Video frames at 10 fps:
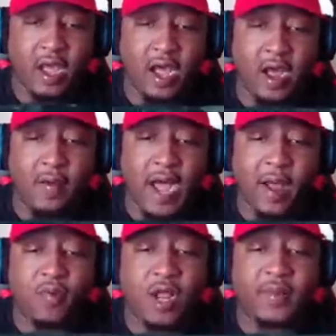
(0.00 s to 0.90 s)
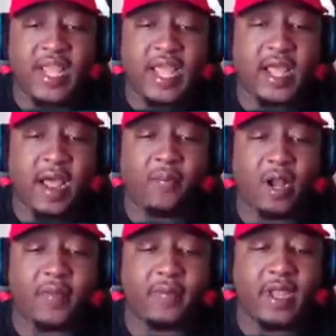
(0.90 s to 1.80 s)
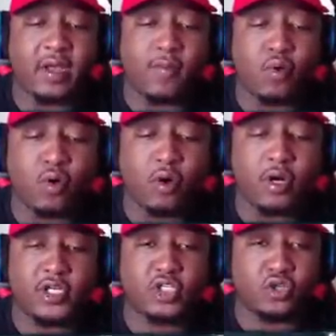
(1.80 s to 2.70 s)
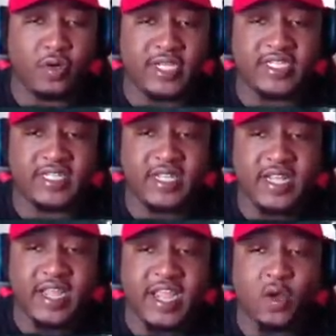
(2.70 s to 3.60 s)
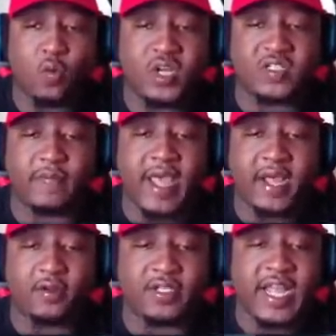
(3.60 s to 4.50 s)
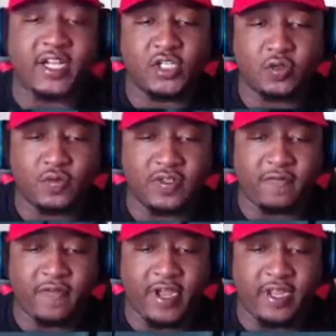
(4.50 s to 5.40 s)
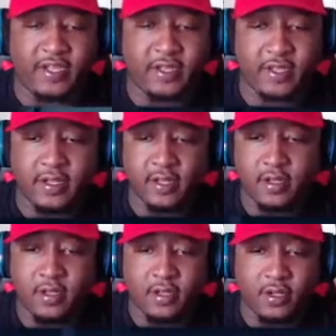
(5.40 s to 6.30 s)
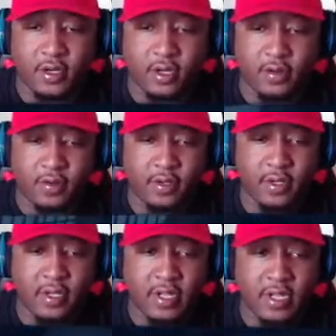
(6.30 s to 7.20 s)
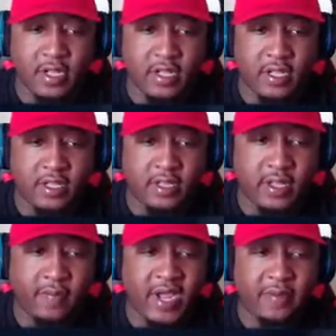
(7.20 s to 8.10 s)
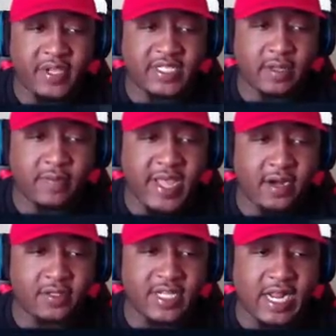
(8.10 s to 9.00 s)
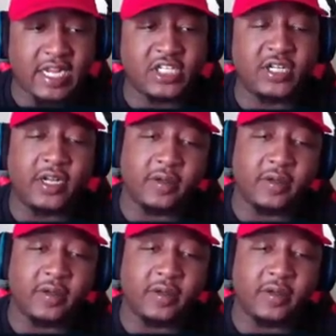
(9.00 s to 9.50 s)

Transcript: Um, I probably ha- I probably make a poor choice in which battles I choose to fight. You know, there might be some battles that I should